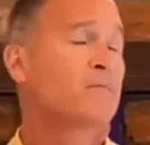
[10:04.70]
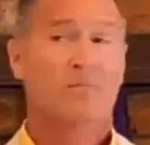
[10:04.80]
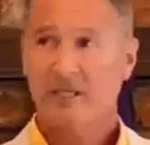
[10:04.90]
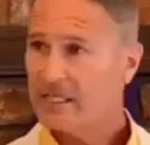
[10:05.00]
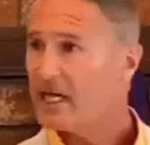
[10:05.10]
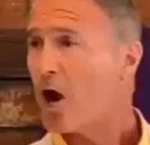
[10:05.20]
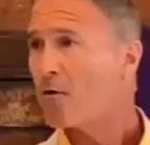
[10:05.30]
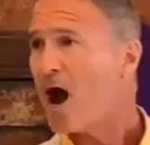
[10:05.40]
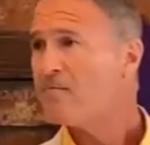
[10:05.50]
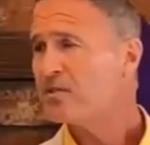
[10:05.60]
Is that all
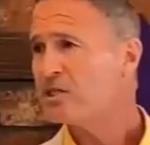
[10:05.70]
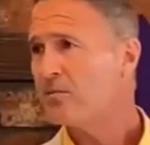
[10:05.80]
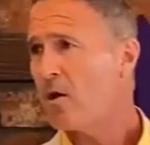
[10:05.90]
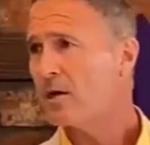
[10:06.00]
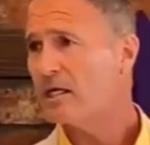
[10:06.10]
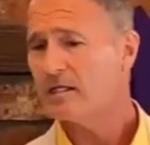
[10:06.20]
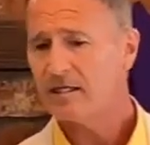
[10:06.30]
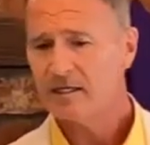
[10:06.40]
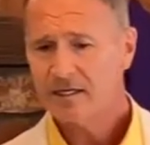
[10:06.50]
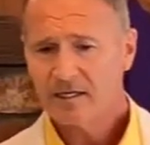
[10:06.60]
right this morning?
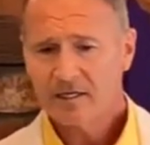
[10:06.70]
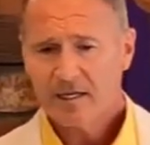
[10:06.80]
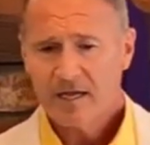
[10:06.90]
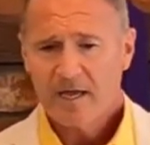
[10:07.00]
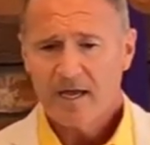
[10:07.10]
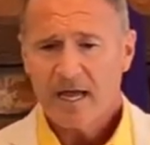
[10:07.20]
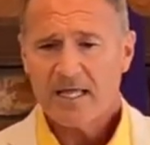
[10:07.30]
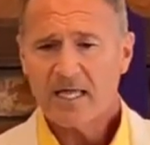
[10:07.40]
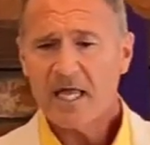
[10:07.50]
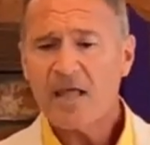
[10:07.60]
And
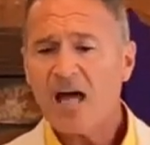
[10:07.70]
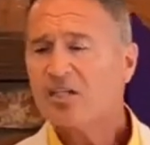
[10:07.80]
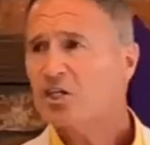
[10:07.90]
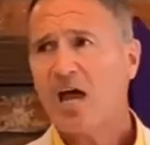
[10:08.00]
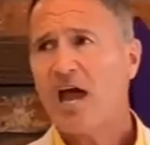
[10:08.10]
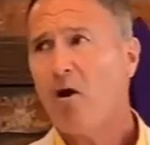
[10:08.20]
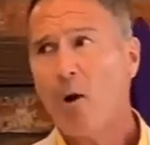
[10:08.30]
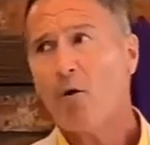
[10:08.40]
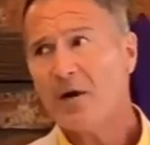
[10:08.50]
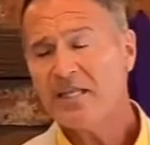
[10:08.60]
in a nutshell,
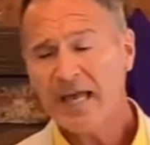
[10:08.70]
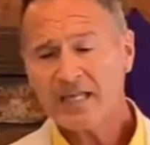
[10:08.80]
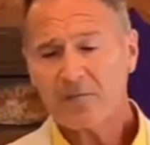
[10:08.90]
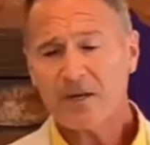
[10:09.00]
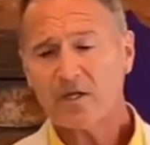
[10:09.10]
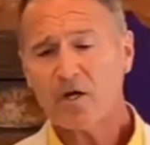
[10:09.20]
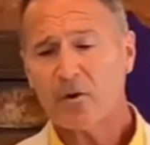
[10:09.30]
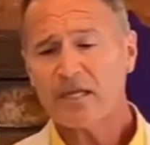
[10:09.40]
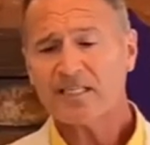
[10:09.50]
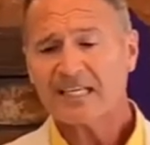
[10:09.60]
what we need to be
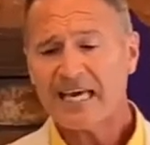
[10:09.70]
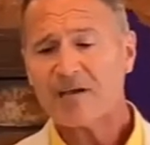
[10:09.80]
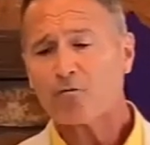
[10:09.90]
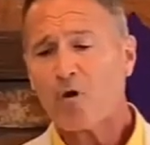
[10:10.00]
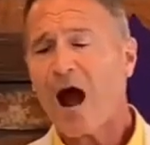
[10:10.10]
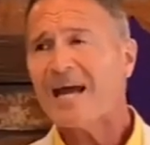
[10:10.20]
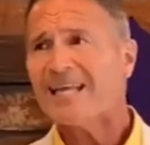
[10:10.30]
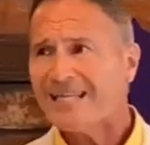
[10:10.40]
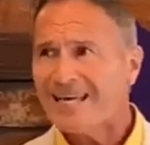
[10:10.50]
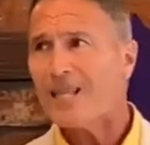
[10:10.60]
doing is get right
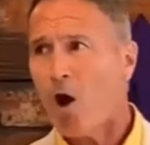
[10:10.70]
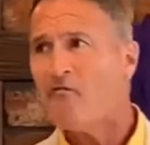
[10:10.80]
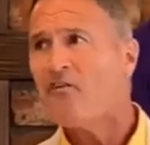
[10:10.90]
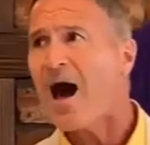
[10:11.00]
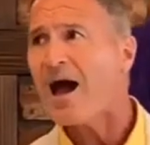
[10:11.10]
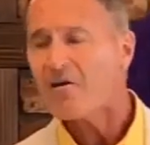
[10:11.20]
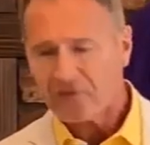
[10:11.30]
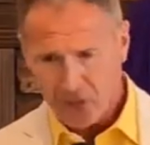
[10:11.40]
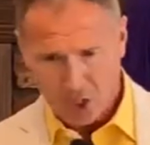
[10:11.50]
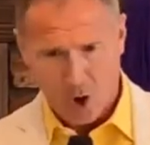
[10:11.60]
and get on fire for
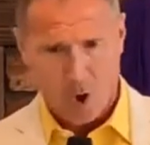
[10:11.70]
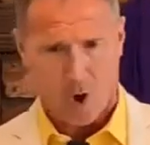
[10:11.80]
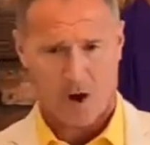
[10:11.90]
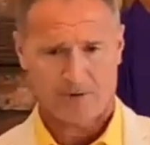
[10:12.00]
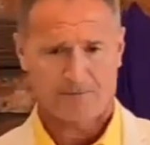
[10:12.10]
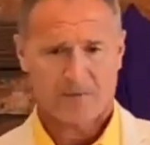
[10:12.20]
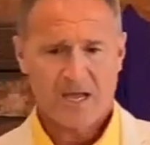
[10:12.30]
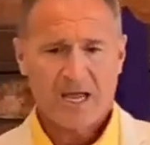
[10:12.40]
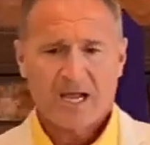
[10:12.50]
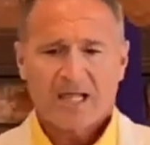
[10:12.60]
the Lord.
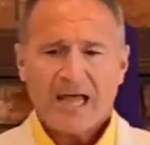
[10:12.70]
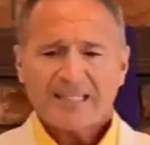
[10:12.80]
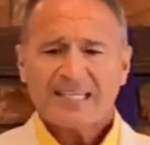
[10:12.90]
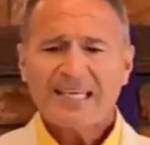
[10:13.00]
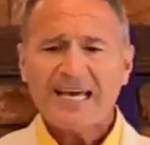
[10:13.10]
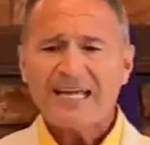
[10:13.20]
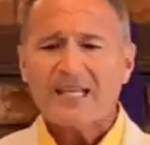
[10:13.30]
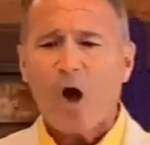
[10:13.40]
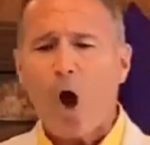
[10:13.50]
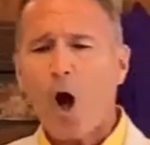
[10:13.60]
Let's get
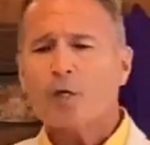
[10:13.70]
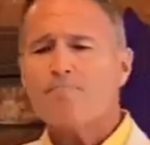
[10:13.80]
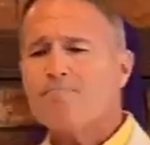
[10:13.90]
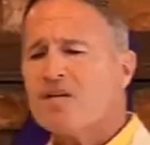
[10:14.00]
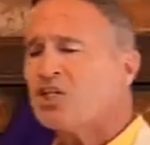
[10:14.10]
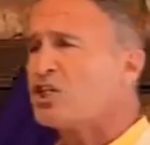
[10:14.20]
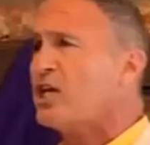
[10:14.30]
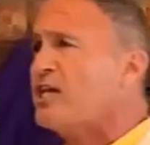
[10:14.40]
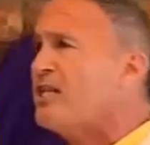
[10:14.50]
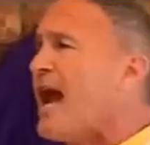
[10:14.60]
on
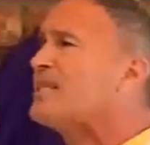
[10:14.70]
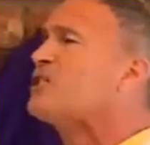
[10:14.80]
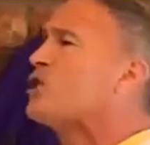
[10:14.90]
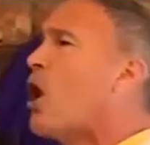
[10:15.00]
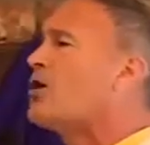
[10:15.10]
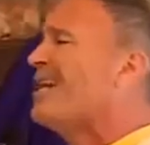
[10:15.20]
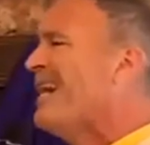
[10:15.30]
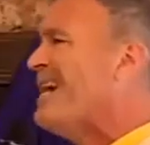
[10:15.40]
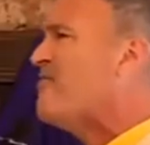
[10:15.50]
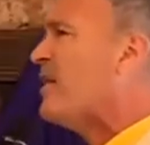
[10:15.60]
mission and start
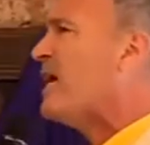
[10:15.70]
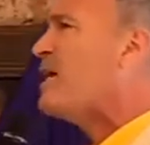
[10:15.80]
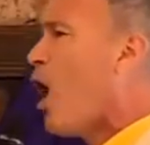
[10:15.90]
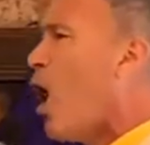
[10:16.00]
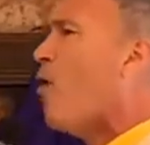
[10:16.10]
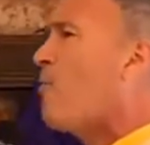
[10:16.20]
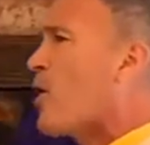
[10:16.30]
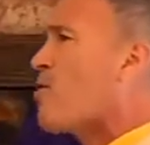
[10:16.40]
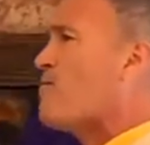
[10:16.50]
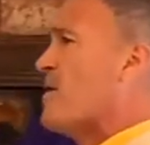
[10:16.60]
living on
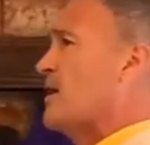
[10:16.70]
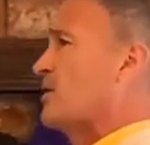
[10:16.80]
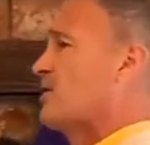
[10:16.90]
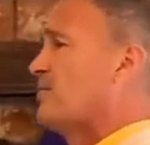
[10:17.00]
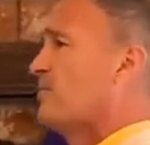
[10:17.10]
purpose.